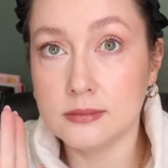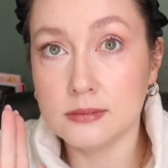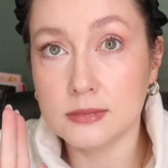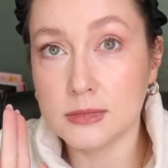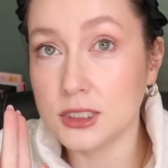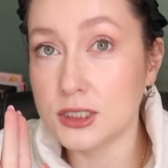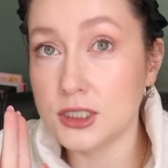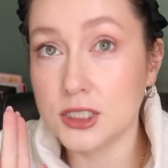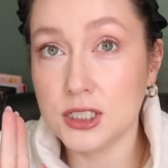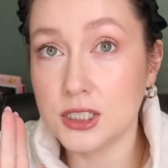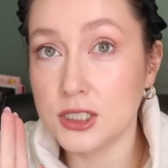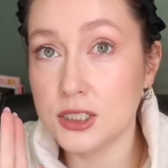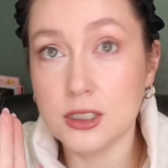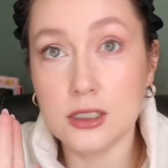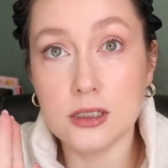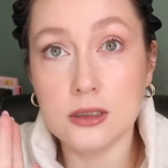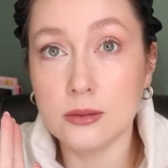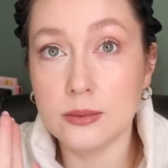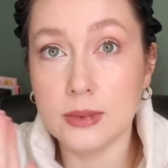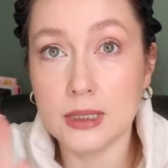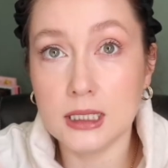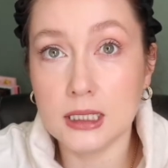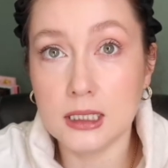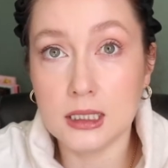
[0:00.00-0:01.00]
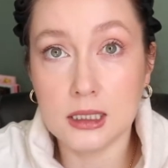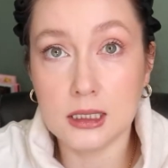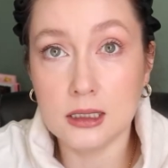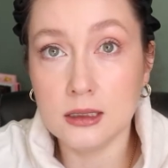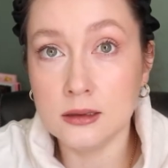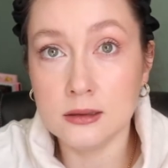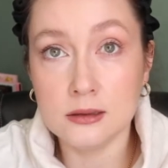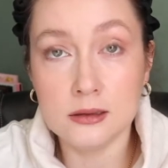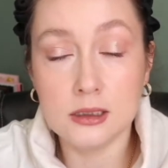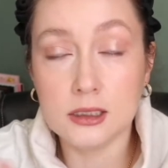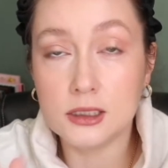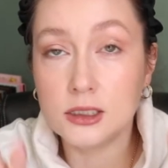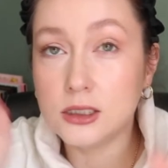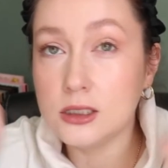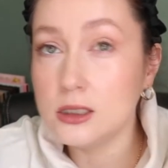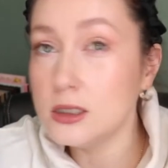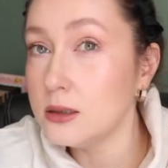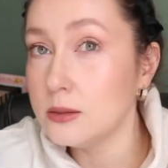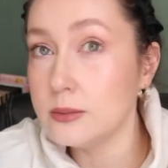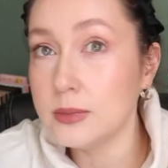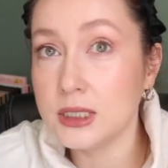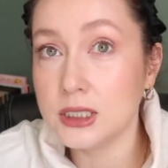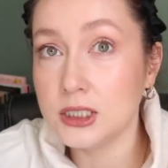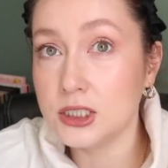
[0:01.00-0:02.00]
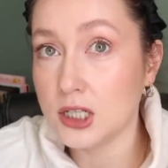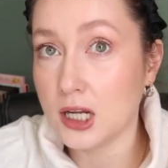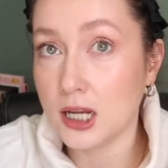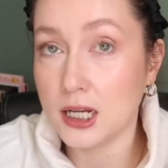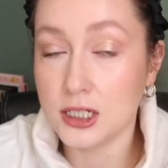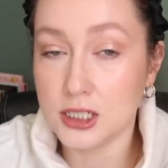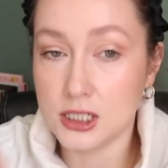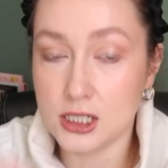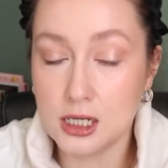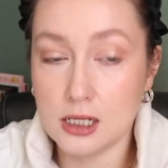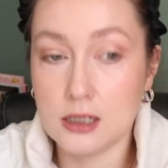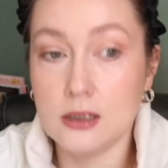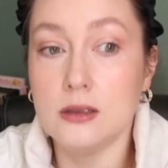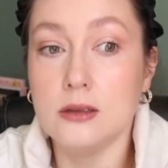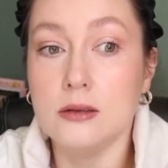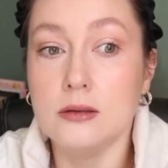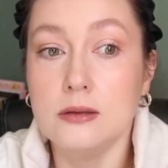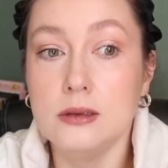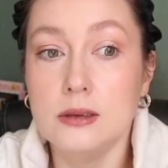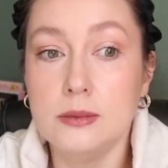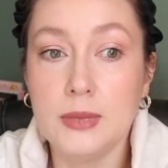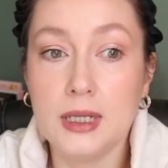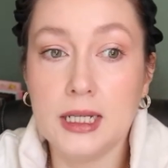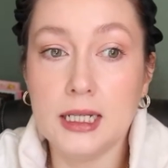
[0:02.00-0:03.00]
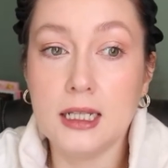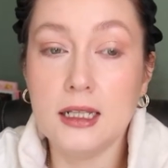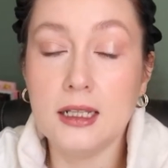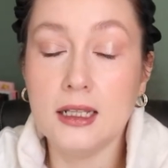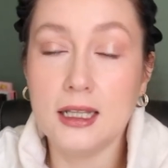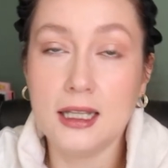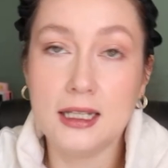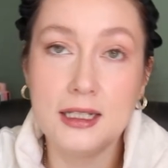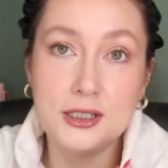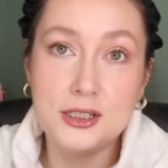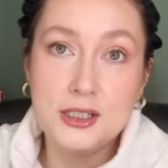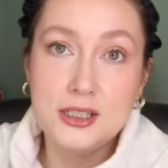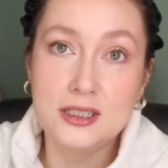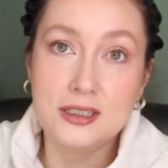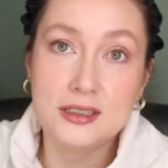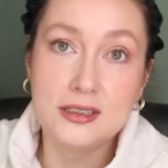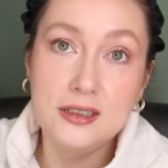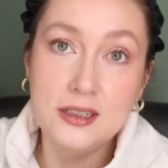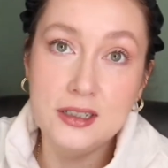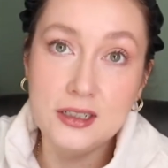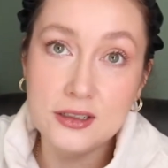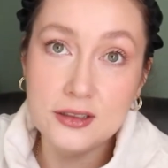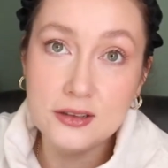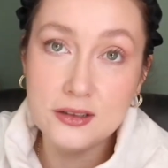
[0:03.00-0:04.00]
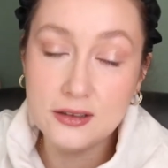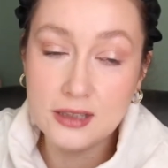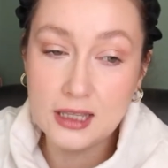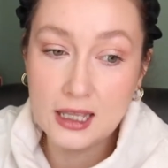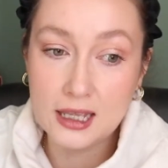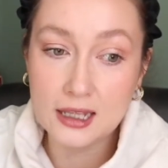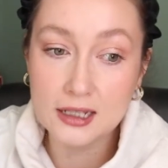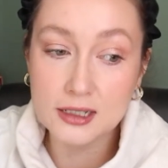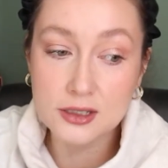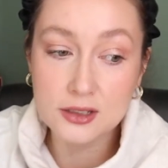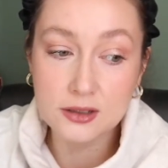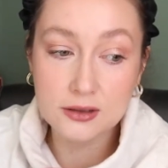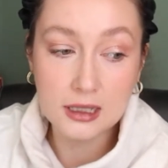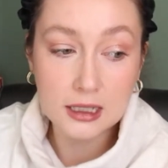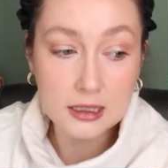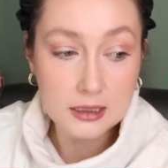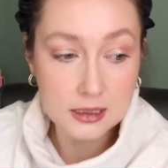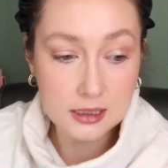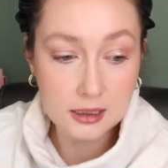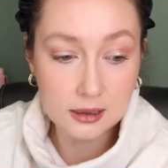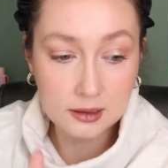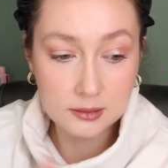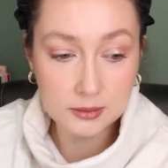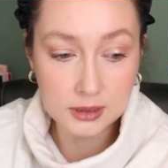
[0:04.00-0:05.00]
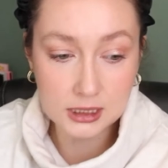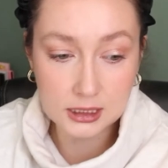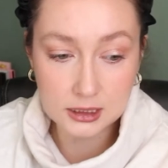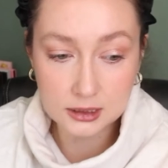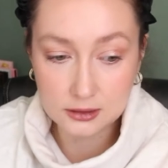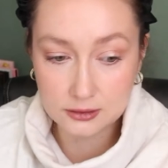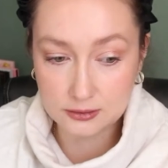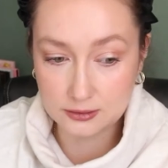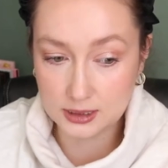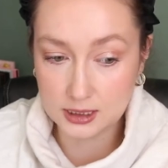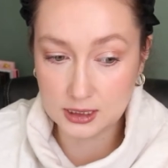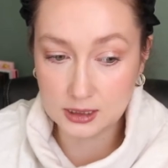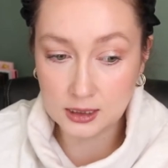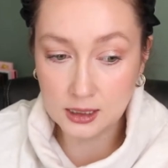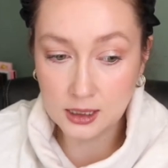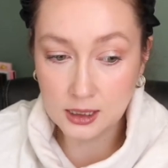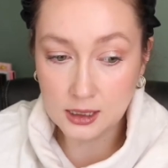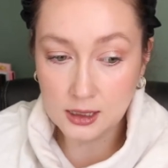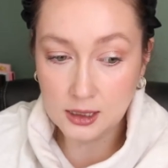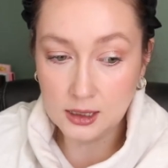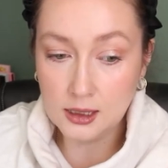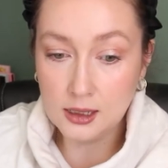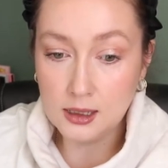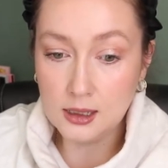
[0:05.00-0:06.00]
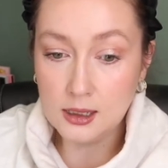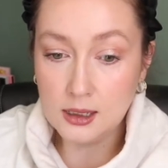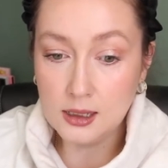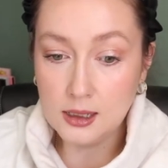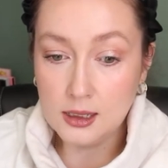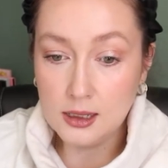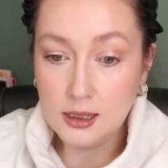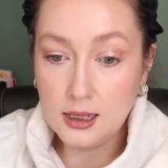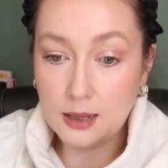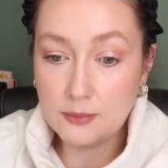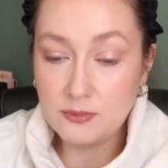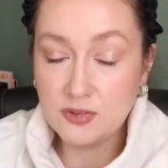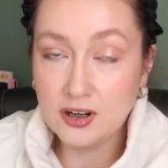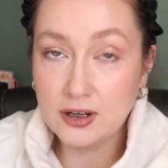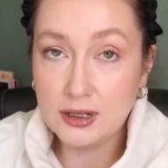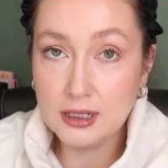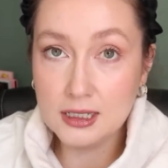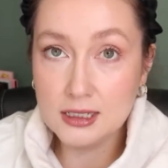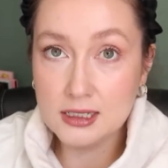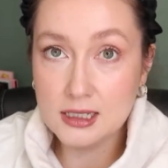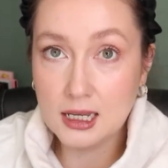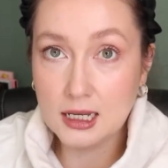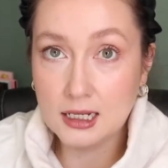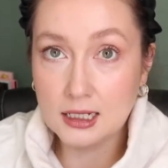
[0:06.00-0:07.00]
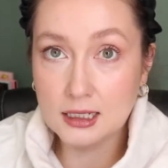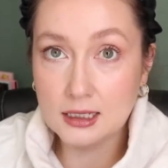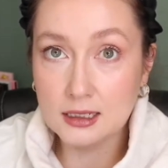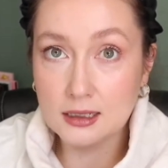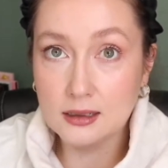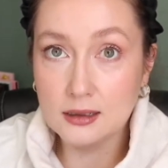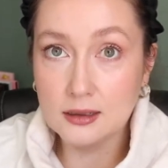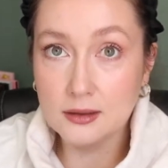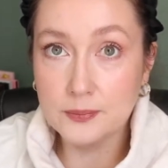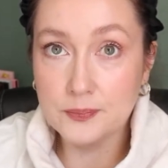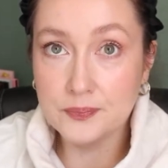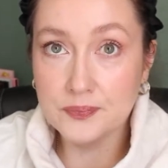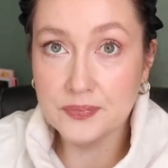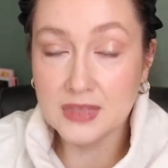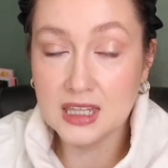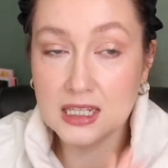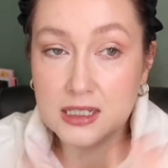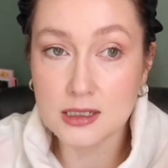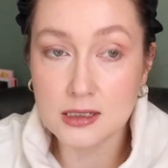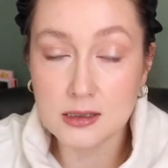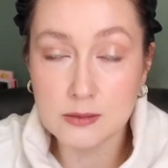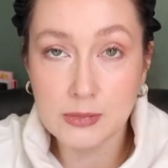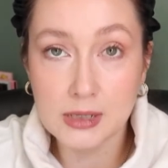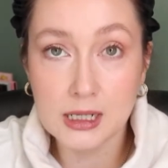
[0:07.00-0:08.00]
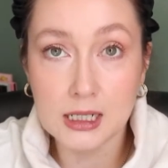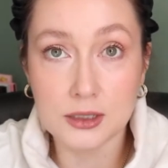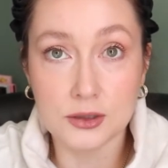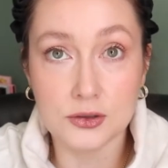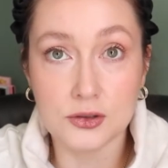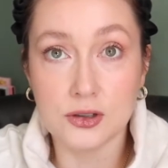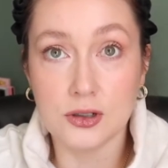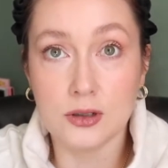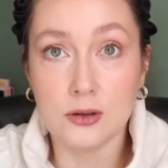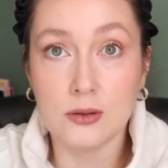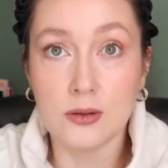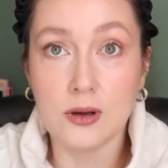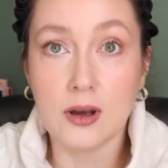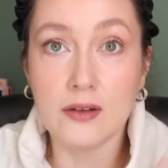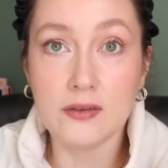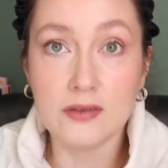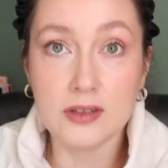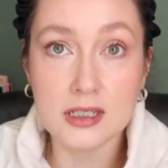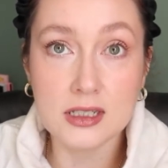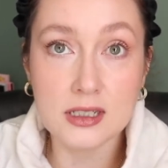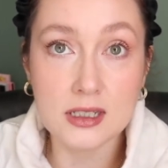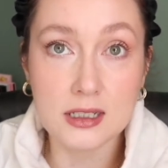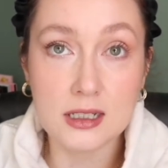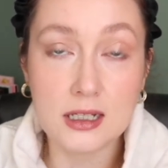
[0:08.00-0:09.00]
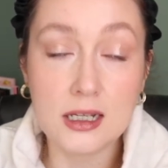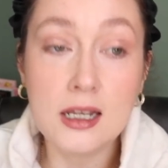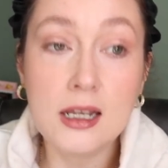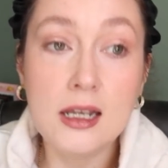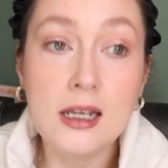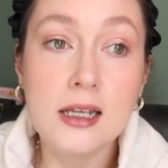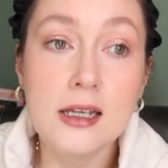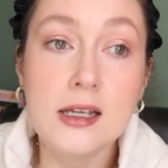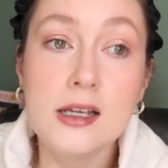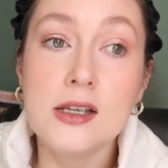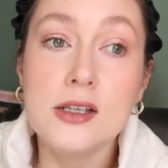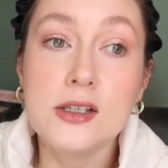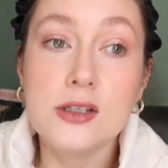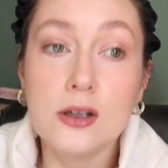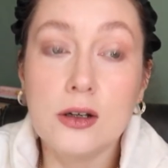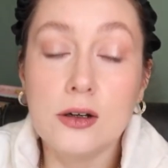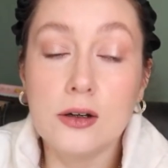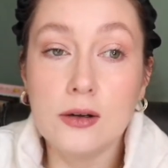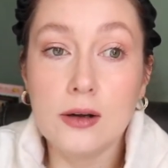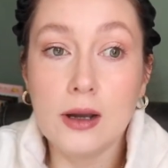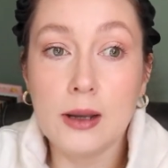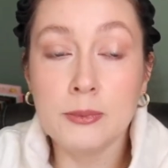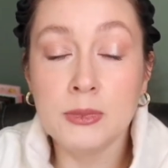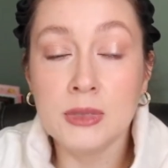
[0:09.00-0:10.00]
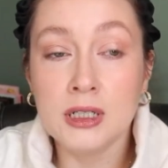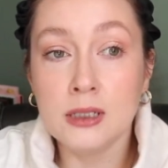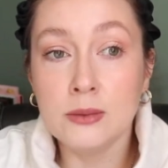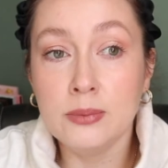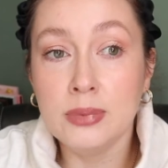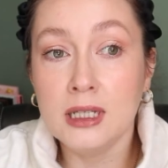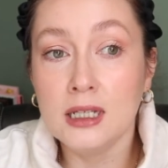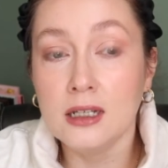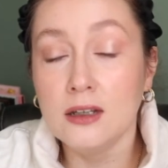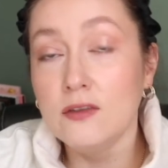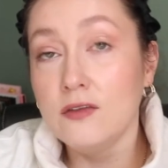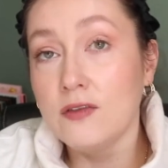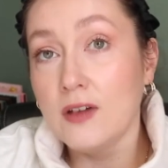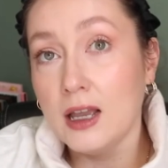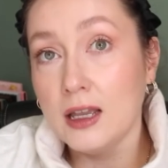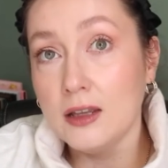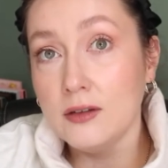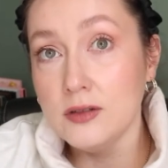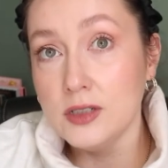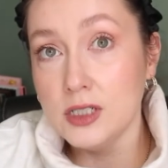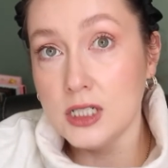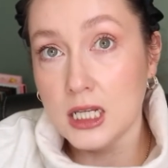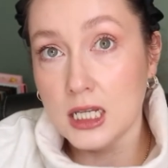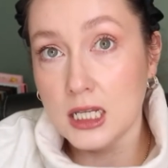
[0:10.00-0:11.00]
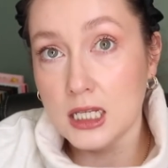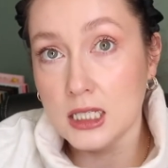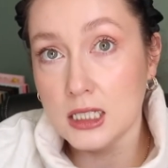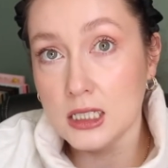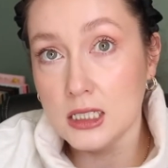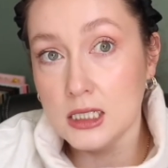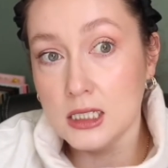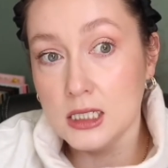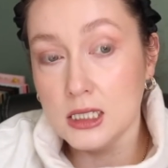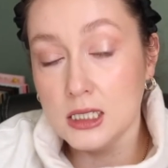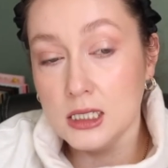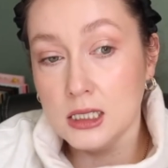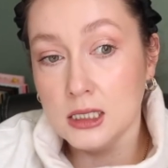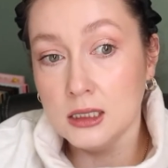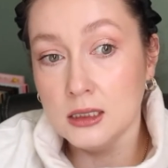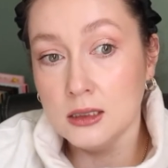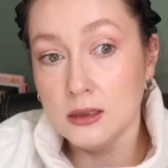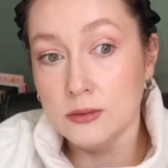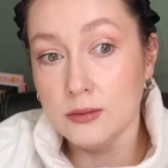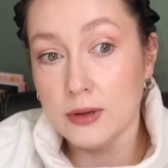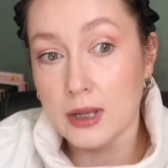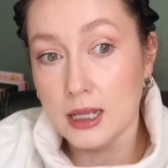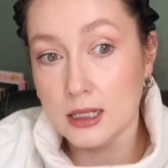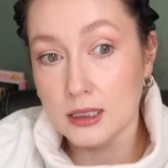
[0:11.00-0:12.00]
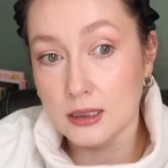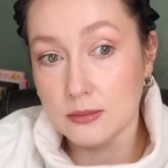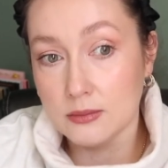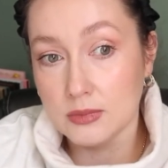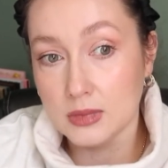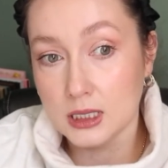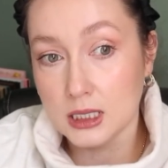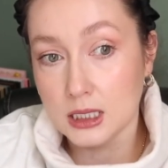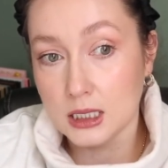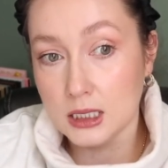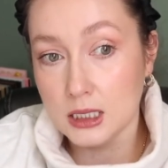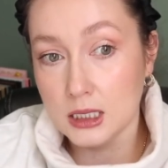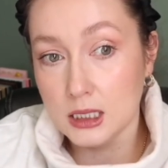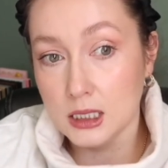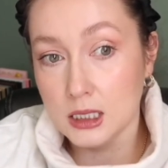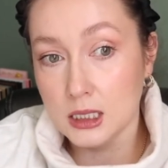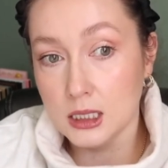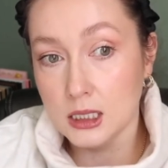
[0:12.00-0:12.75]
There's just too many. There's too much eyeshadow in my collection to do that. So that's how I'm gonna do it. I'm very excited. This is my intro, obviously. So I'm gonna pick 5 shades randomly